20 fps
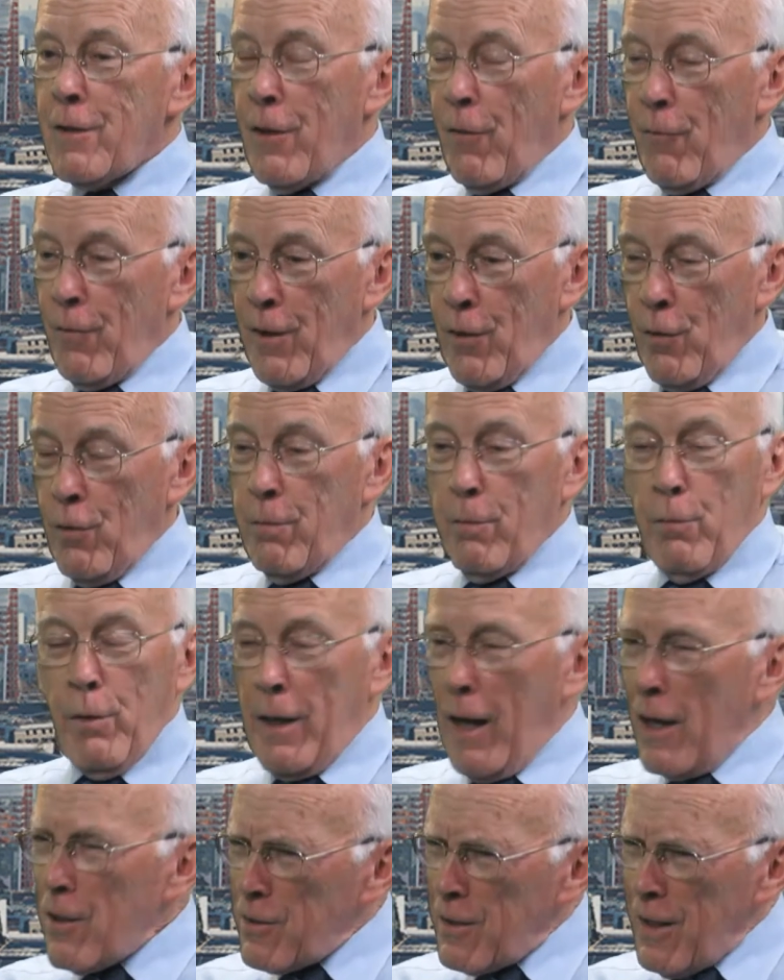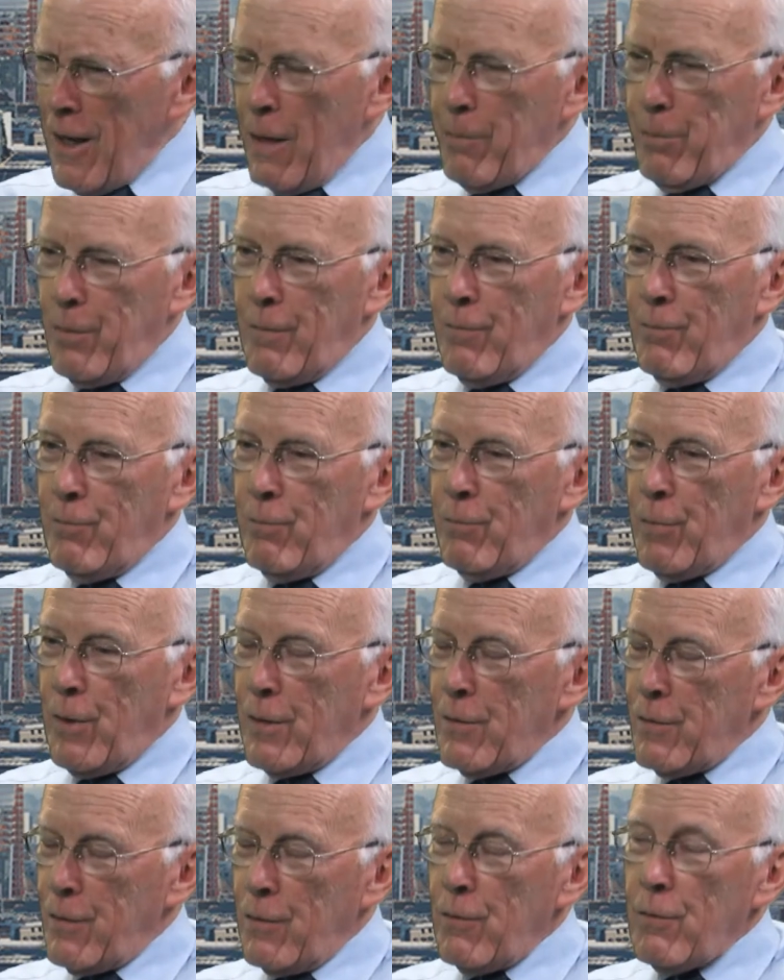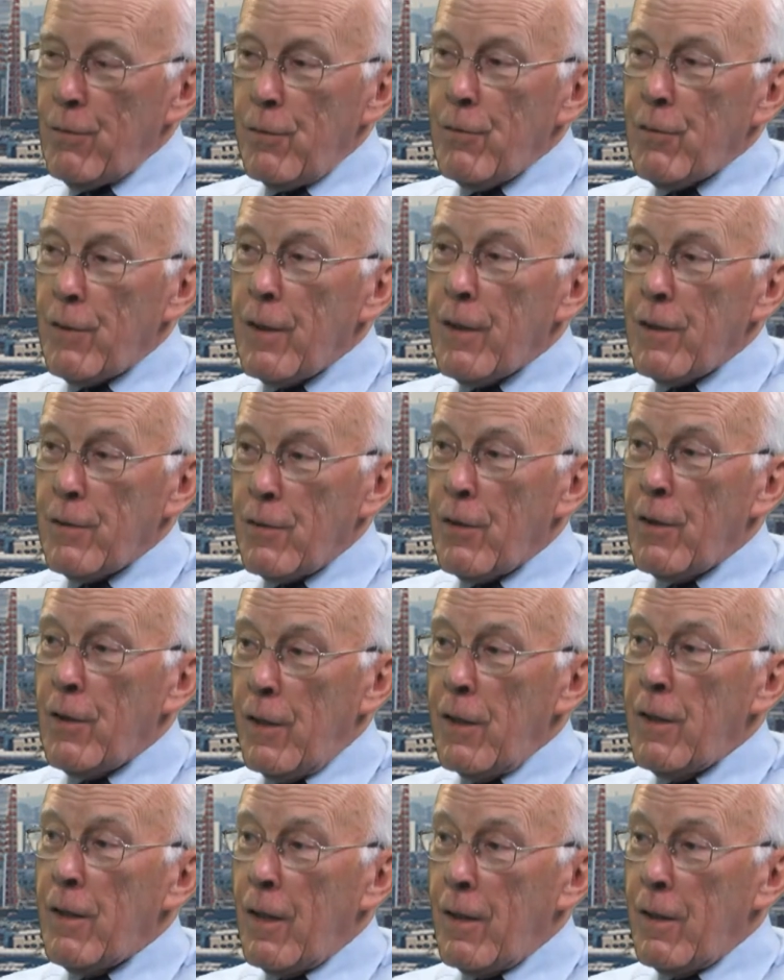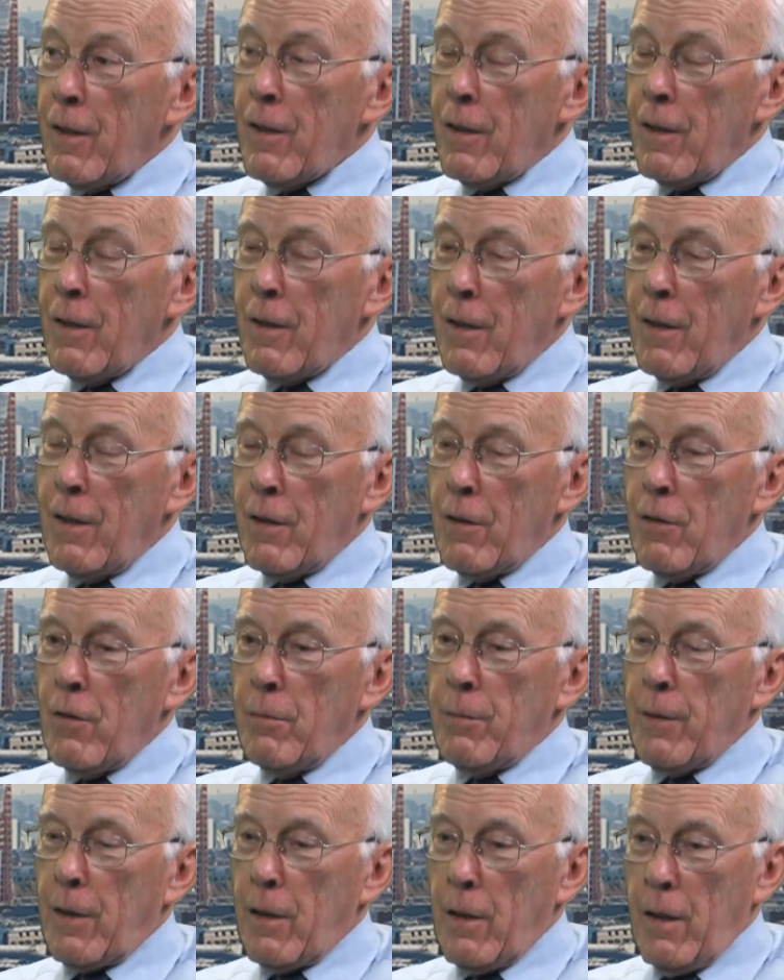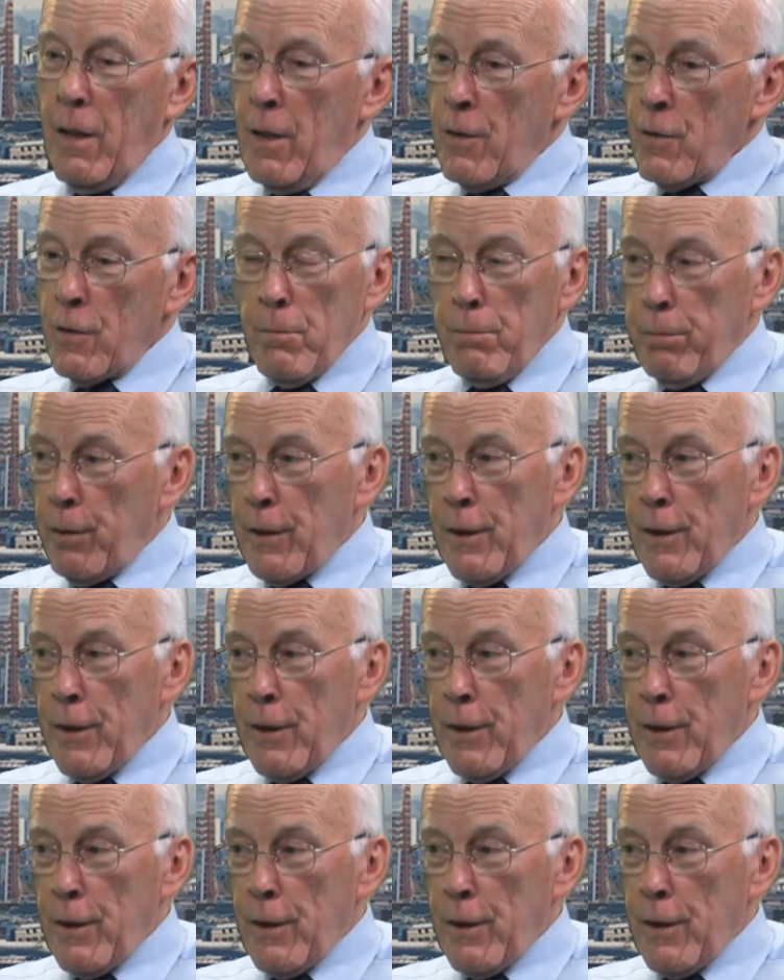I really hope, well, it has to happen, because the UK is going to need that economically. It's completely